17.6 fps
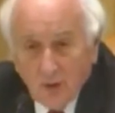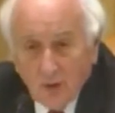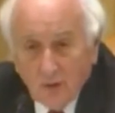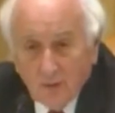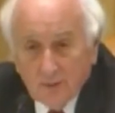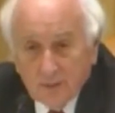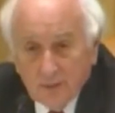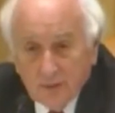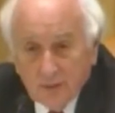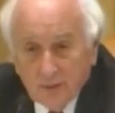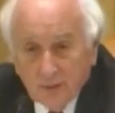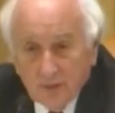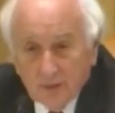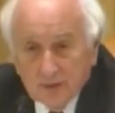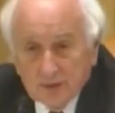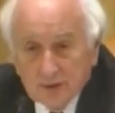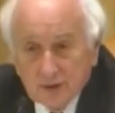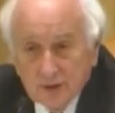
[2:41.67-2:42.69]
or
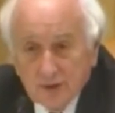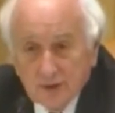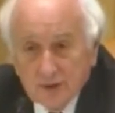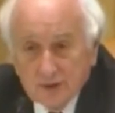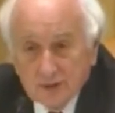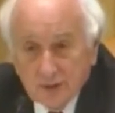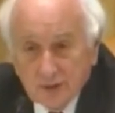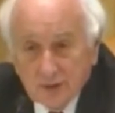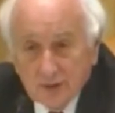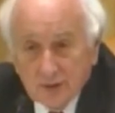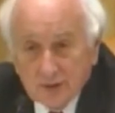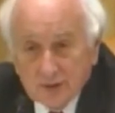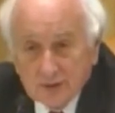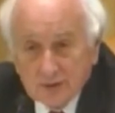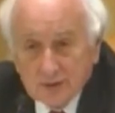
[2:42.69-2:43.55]
pure territorial